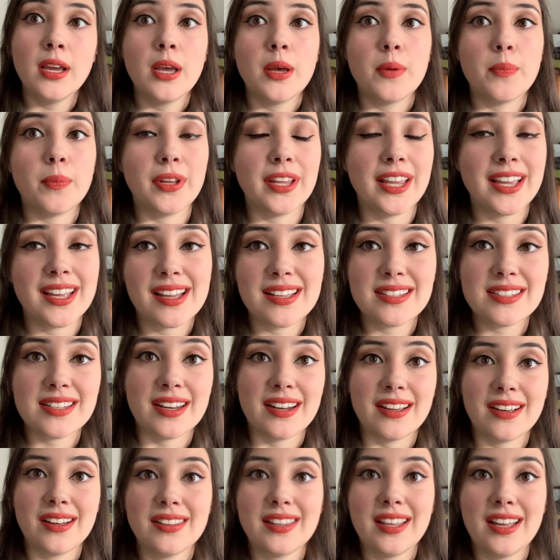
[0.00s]
But like I said, I
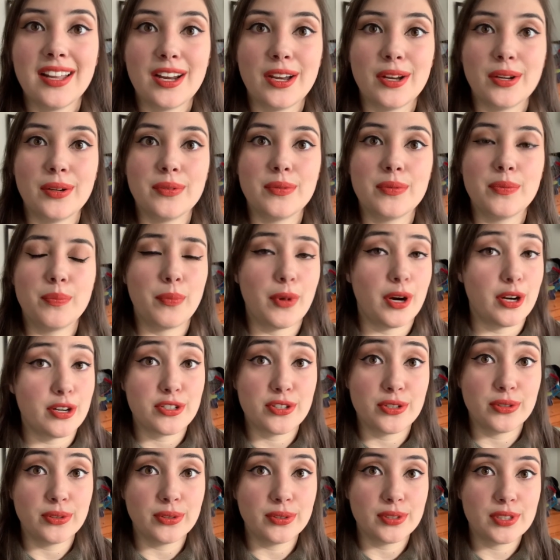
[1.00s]
got that at
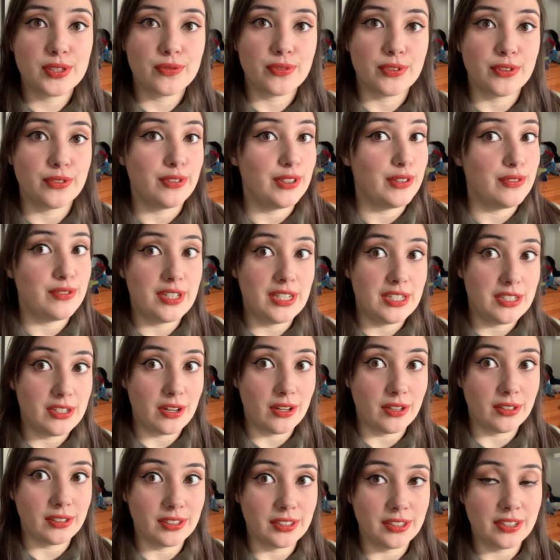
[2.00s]
Marshall's for
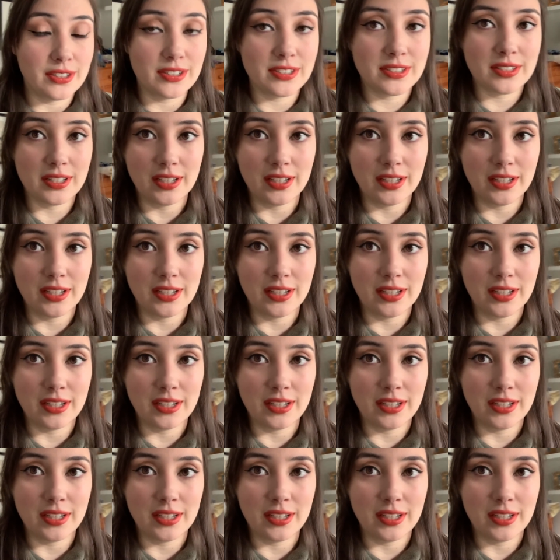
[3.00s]
$15,